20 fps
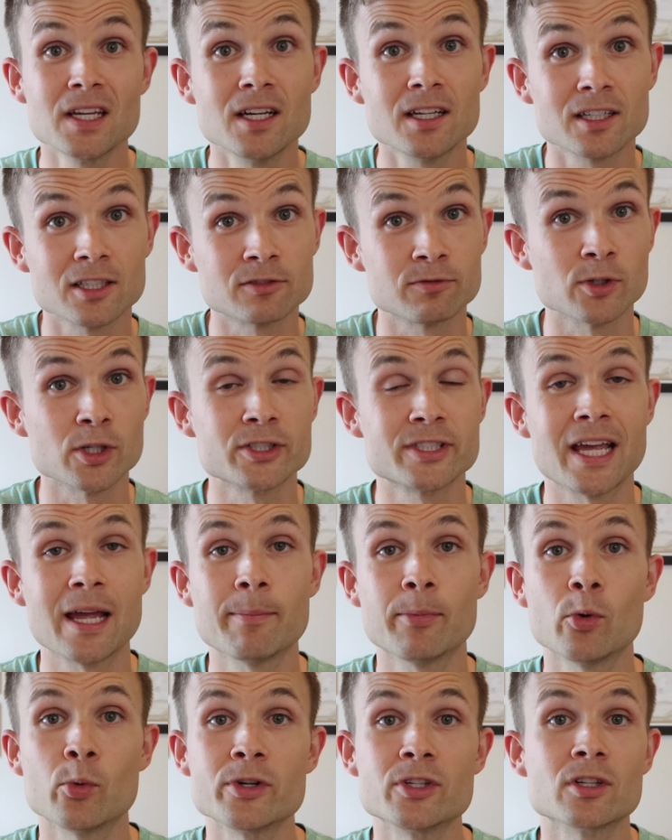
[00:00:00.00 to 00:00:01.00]
Because for
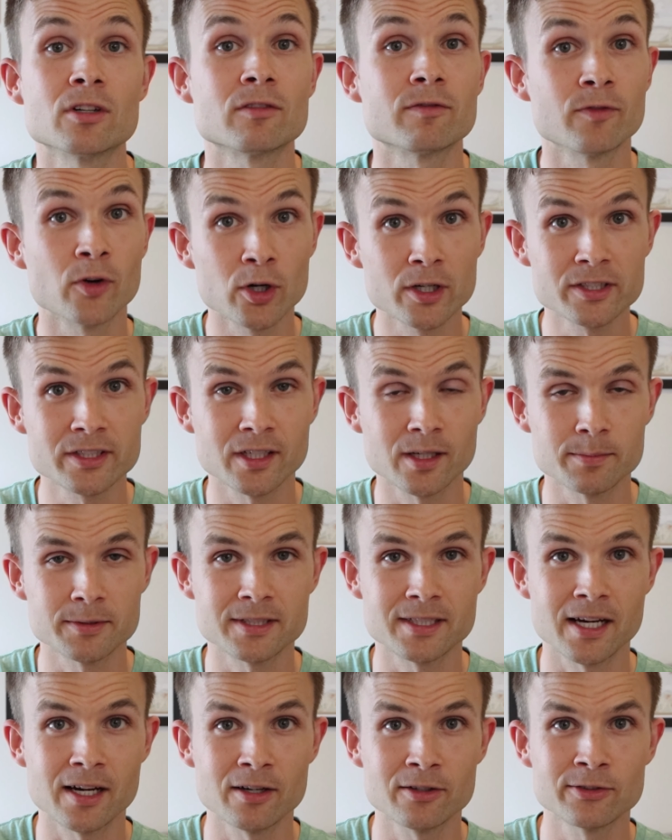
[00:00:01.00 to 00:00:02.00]
example, we took Ferguson
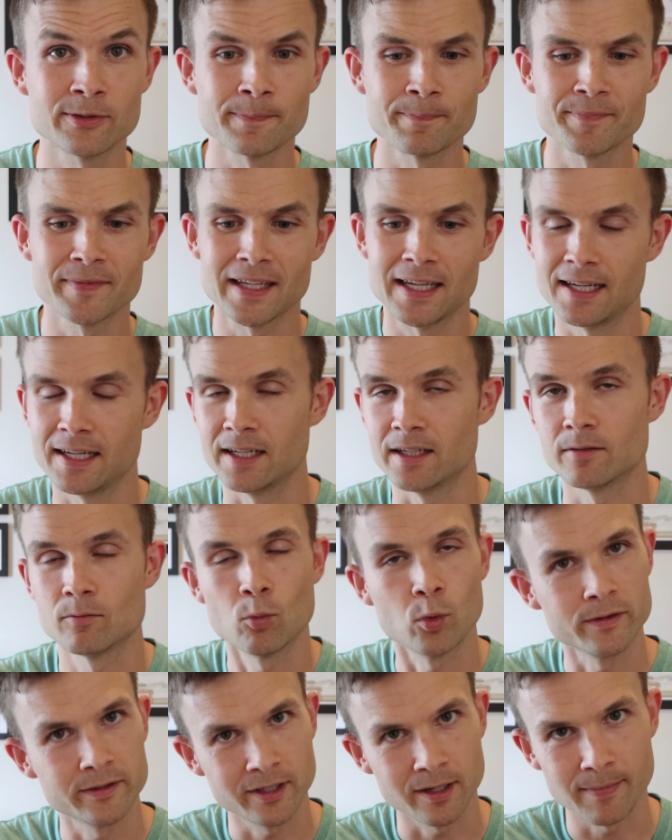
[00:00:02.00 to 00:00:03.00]
upstairs, and
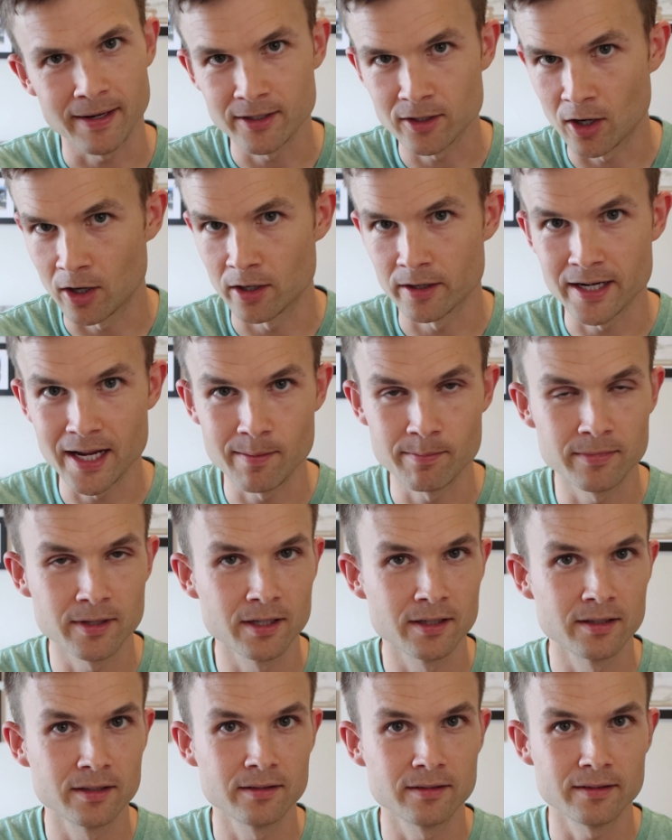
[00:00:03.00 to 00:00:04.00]
once again, my daughter named
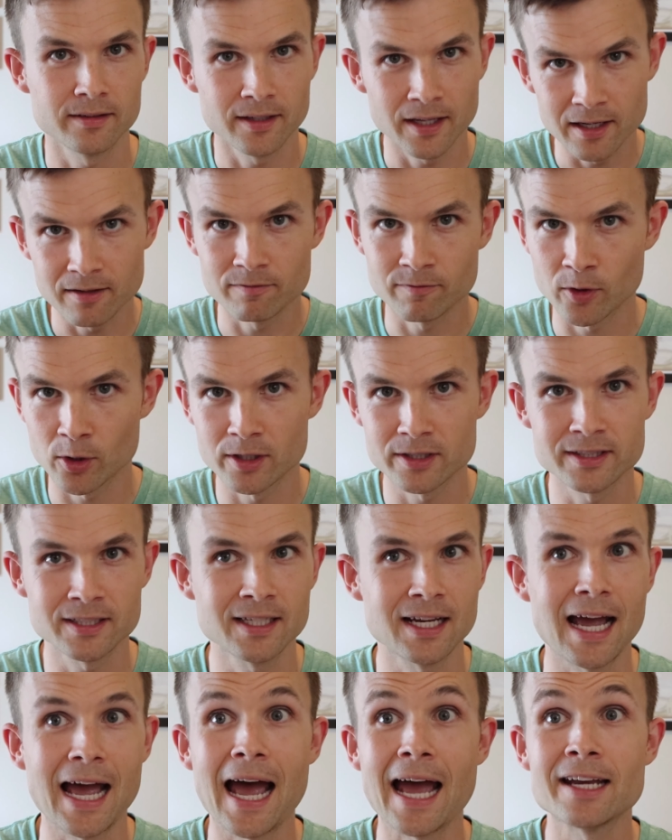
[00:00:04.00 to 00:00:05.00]
it
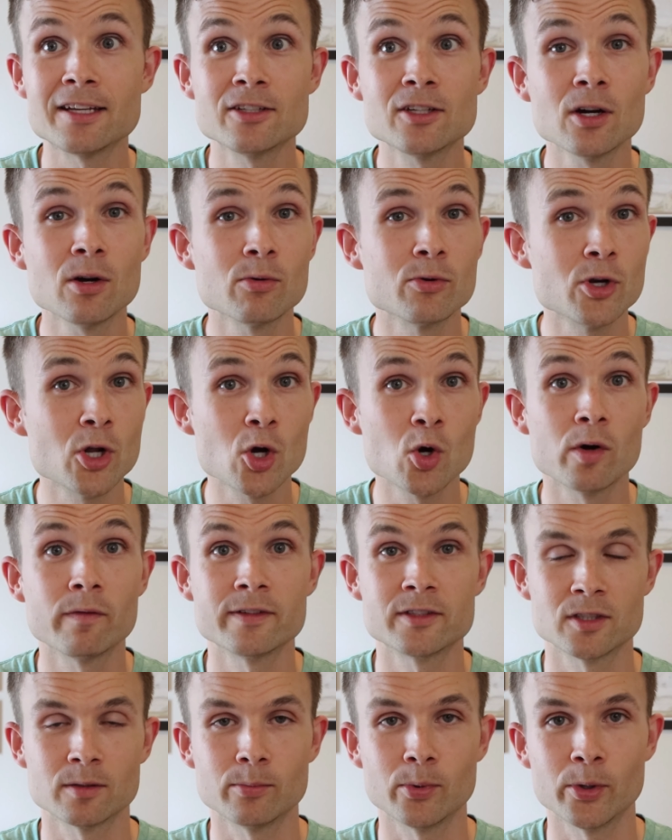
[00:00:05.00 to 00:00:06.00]
Ferguson. I don't know if
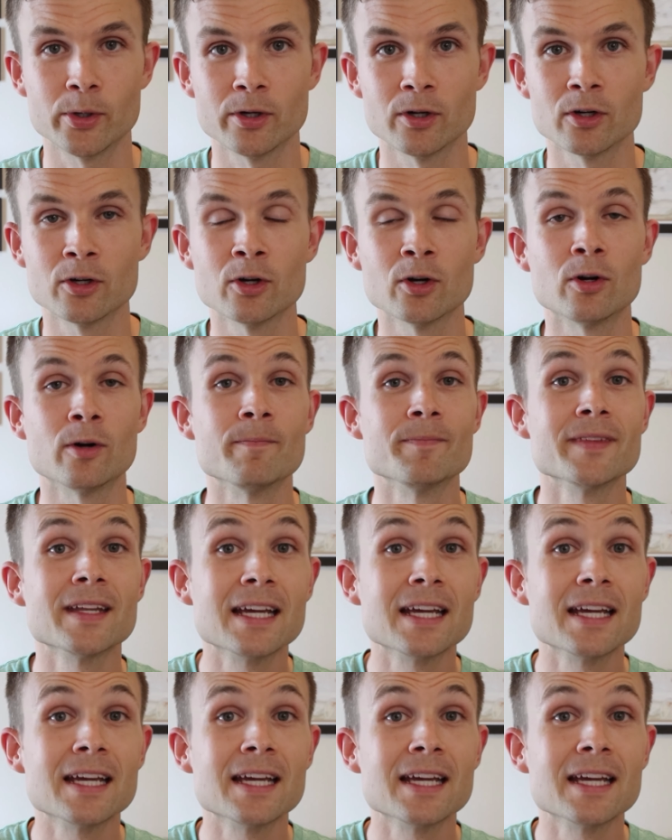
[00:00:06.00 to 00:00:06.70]
it's a boy or a girl.